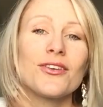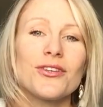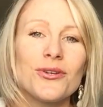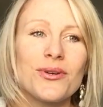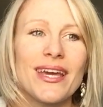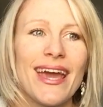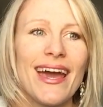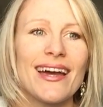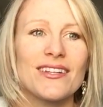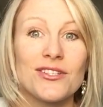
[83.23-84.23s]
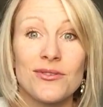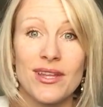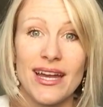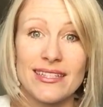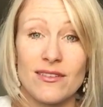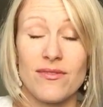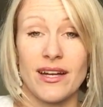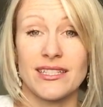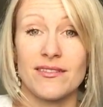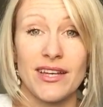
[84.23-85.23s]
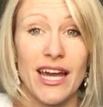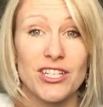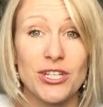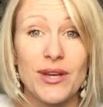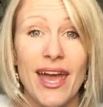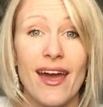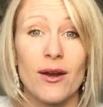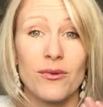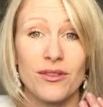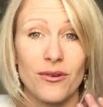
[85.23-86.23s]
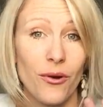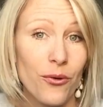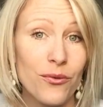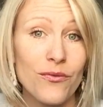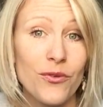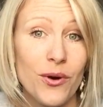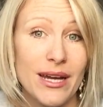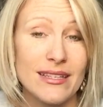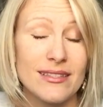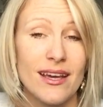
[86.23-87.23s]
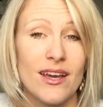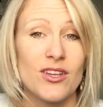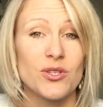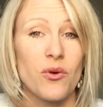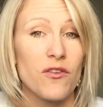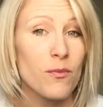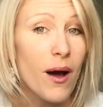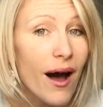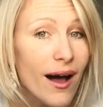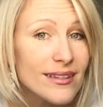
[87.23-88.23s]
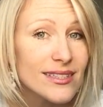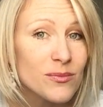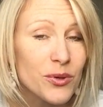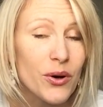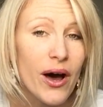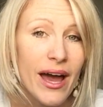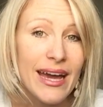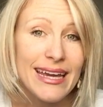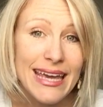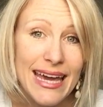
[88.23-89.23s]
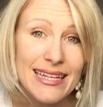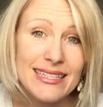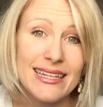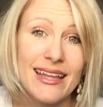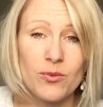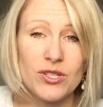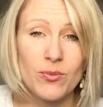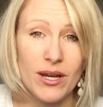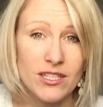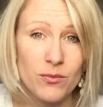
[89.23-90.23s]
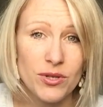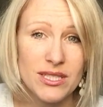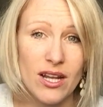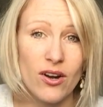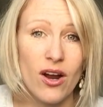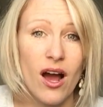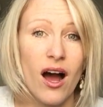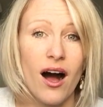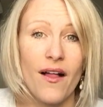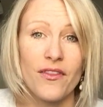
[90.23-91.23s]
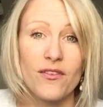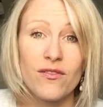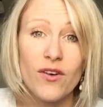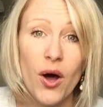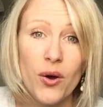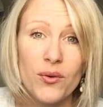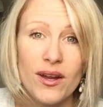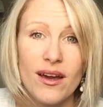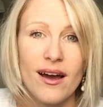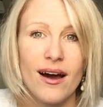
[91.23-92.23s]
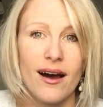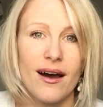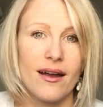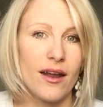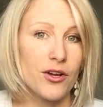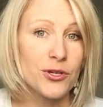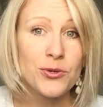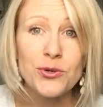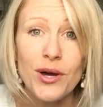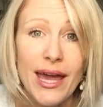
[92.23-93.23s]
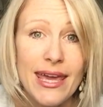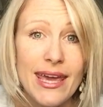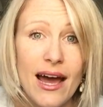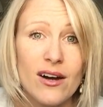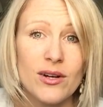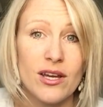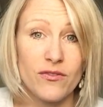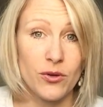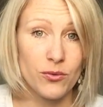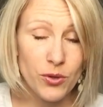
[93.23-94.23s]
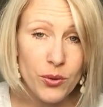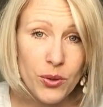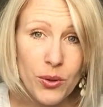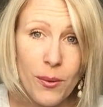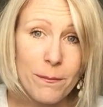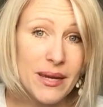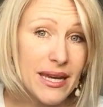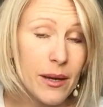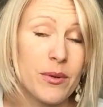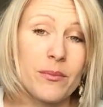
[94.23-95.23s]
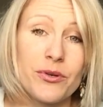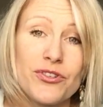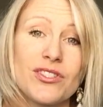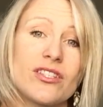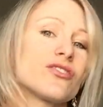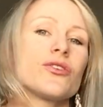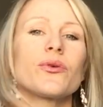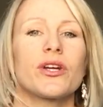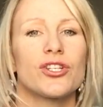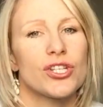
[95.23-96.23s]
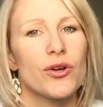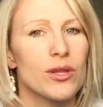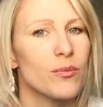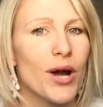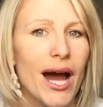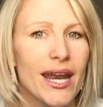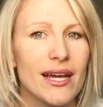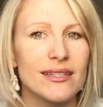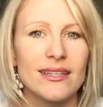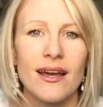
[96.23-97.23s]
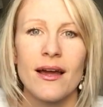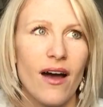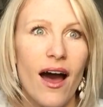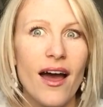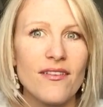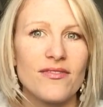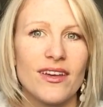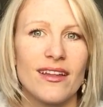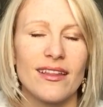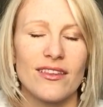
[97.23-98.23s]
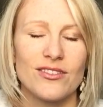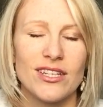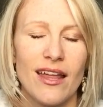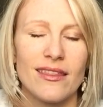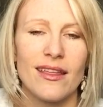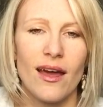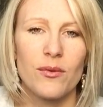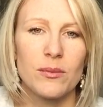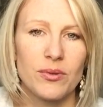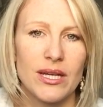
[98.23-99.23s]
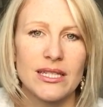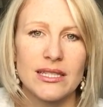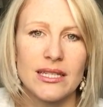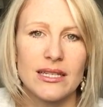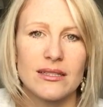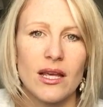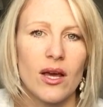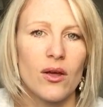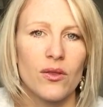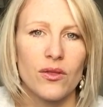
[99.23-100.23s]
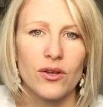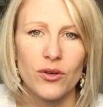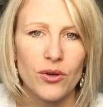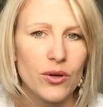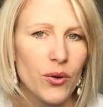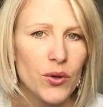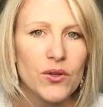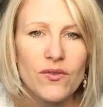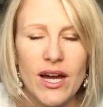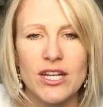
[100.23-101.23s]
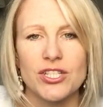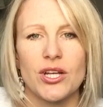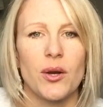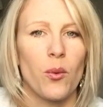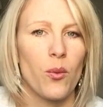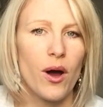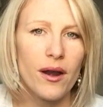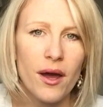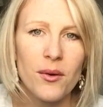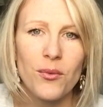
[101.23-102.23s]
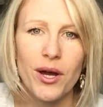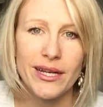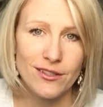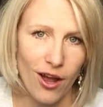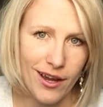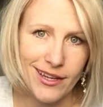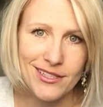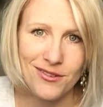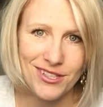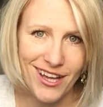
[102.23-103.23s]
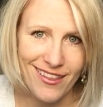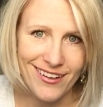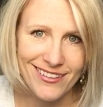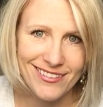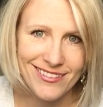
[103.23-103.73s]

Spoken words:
You can't do that as effectively as you can with your own voice. So if possible, get your prospective presenter on the phone, on a Google Hangout, if you're local, meet up in person so you can share the products. I feel like there's nothing that replaces the good old-fashioned one-on-one talking to each other.